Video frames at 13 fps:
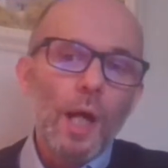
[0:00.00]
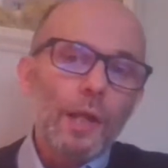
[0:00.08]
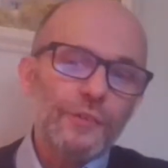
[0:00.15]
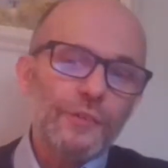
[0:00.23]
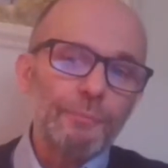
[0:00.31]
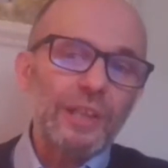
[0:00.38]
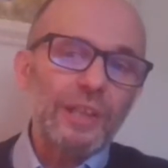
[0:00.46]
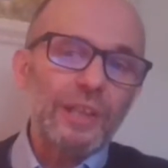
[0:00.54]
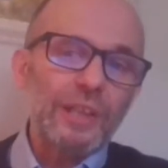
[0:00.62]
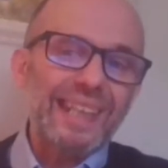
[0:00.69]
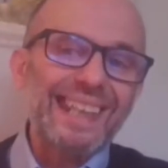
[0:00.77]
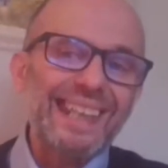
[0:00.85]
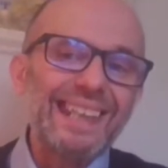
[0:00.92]
some
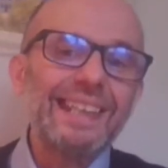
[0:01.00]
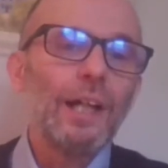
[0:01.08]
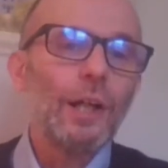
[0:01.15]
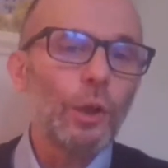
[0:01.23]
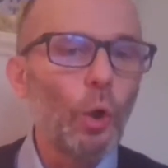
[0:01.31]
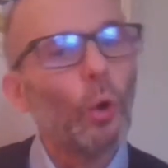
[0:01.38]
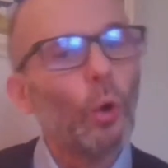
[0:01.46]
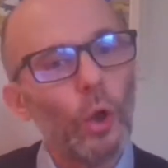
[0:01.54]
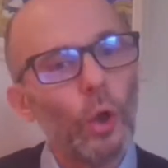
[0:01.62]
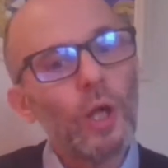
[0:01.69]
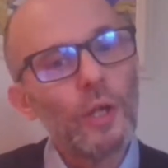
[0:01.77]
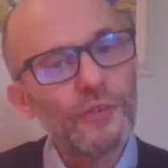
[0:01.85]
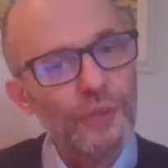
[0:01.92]
key core
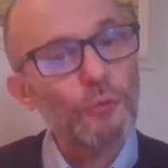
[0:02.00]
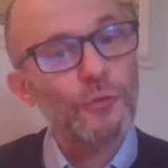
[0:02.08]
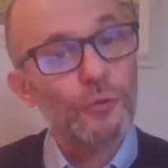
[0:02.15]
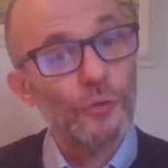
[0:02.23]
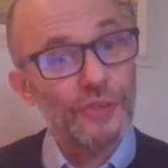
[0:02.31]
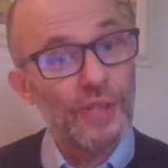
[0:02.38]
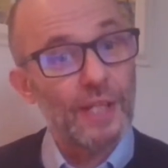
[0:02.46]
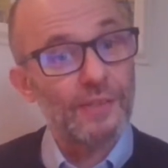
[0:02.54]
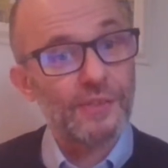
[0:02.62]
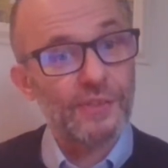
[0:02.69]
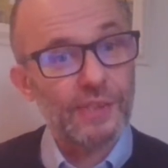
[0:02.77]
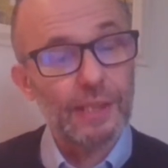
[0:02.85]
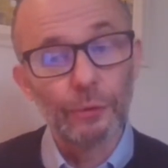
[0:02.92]
social science
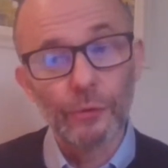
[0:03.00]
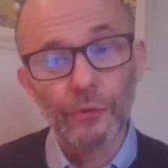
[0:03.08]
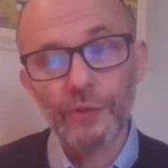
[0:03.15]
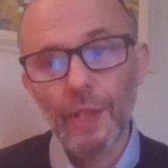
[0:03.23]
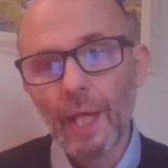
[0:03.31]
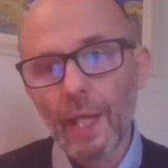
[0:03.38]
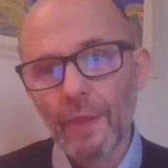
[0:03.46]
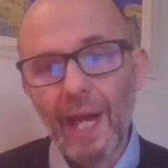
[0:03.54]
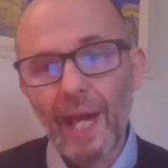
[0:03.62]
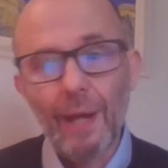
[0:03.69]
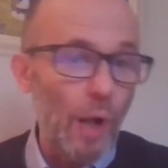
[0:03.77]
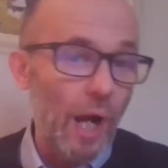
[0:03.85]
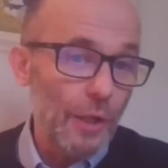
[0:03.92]
skills
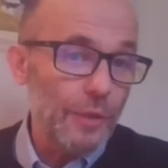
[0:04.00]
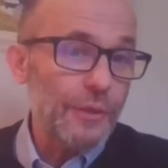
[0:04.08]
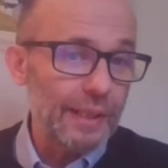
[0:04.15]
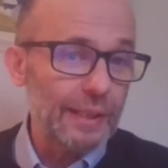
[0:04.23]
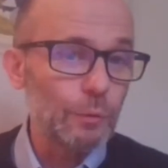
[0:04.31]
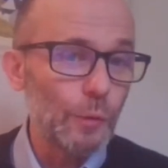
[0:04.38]
that I think